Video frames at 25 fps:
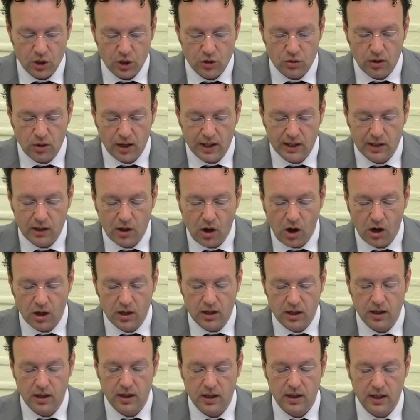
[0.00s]
to
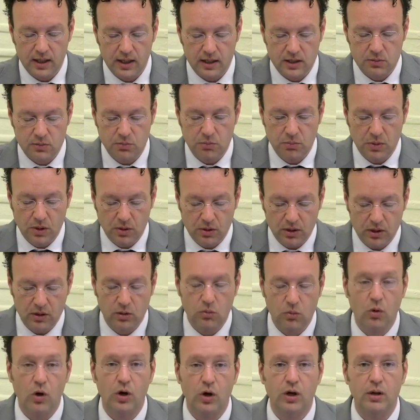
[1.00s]
unlock its
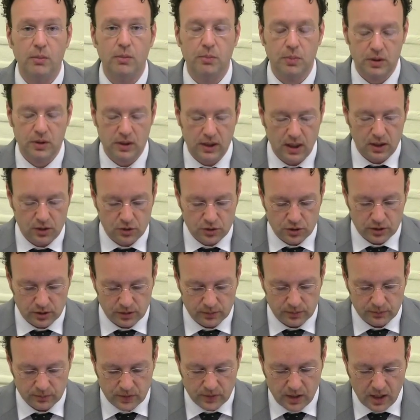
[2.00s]
miracle working potential.